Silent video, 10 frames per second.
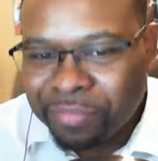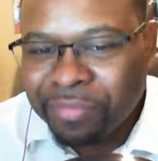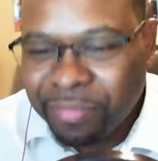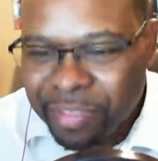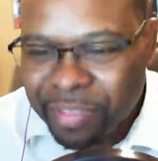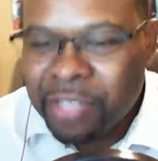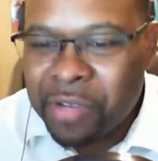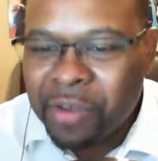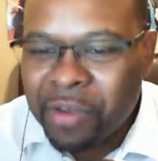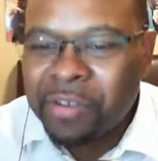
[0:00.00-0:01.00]
There
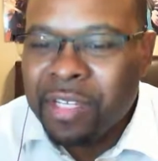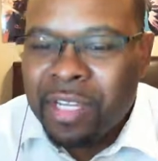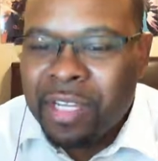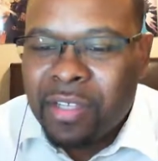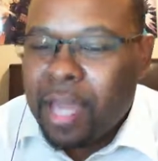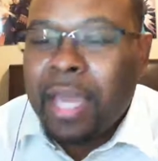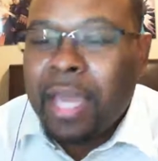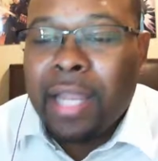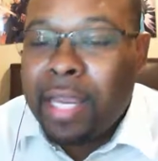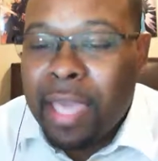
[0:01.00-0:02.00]
you go. So I got
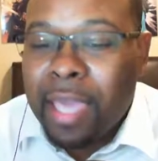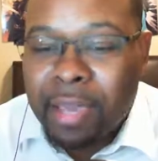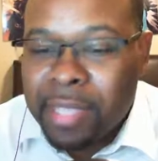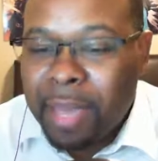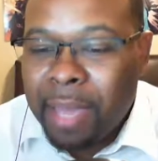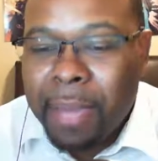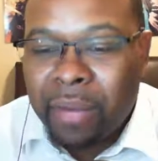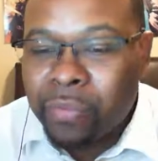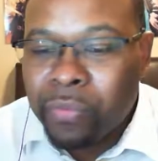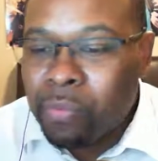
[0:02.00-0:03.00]
a lot of games. I got
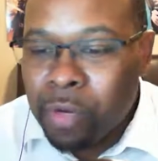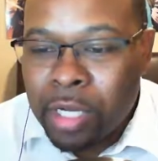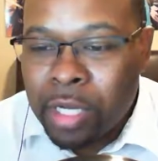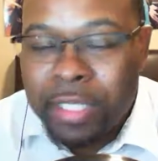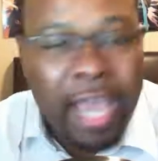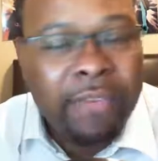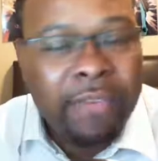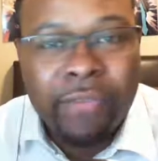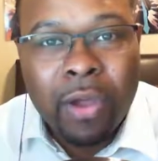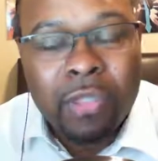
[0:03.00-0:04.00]
Battlefield 1,
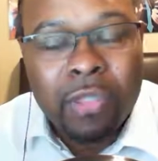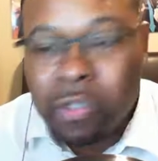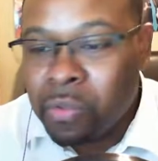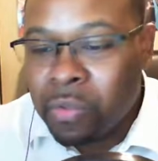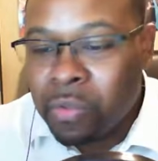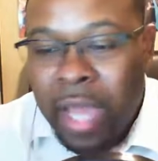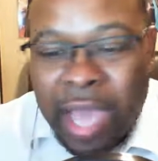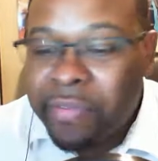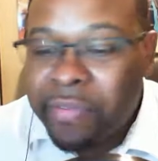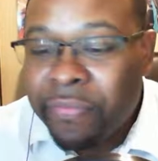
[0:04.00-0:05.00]
Titanfall 2.
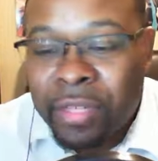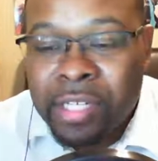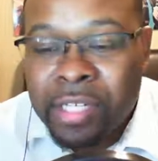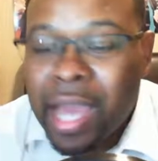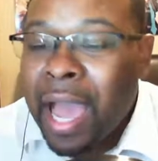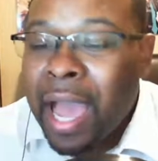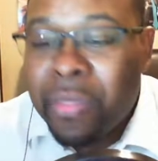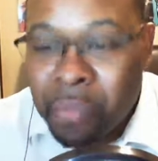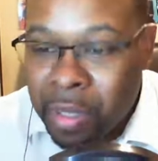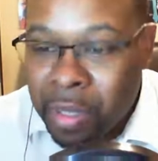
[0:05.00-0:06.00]
Haven't finished either
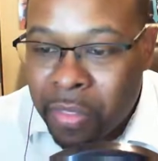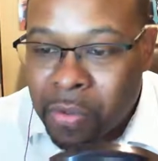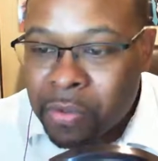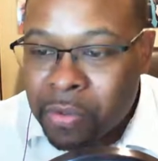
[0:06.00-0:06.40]
one of those.